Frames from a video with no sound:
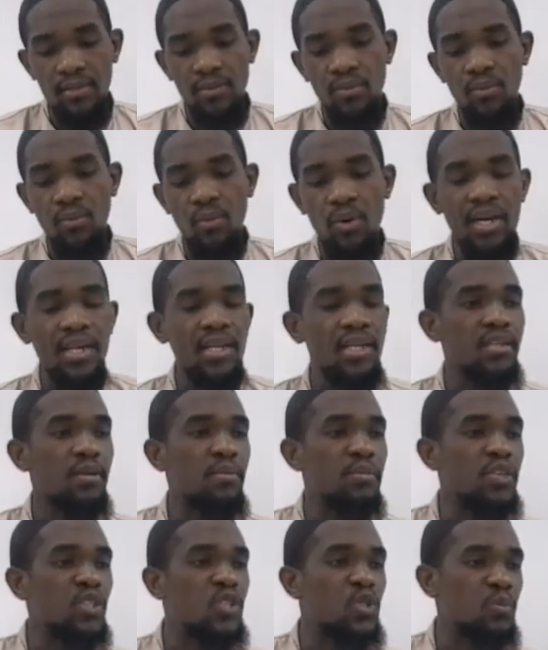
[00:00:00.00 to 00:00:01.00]
What are the
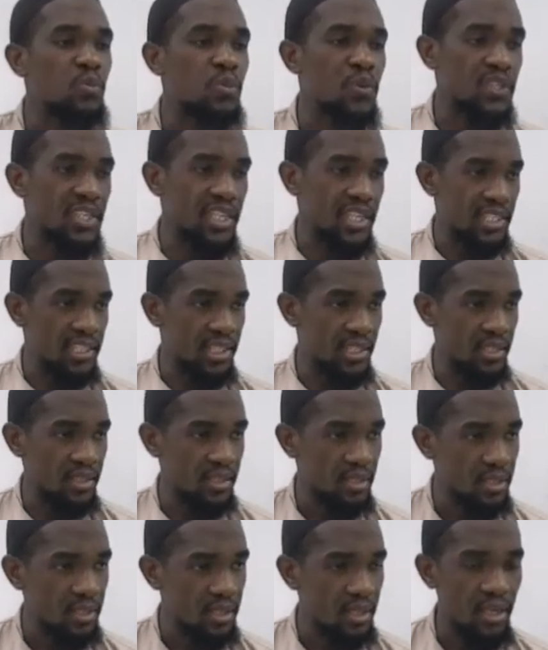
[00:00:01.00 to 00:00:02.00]
means of protection?
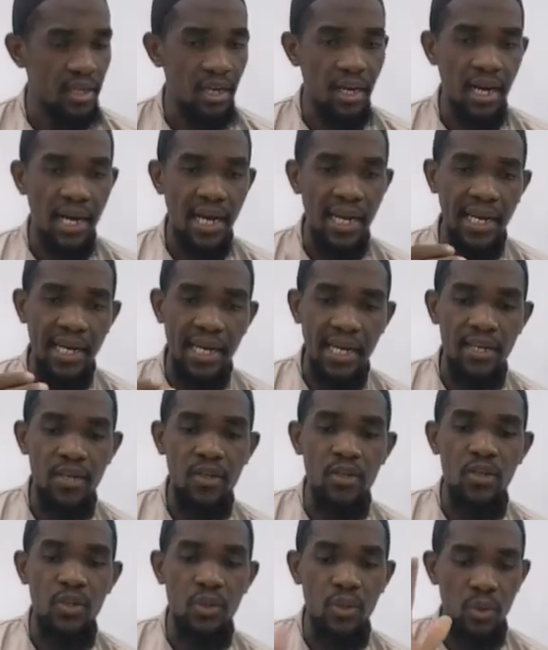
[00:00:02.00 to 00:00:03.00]
I
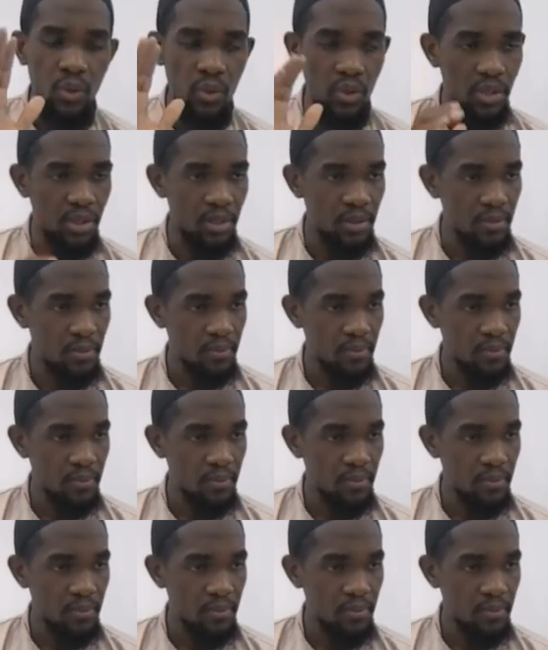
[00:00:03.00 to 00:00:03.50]
cannot look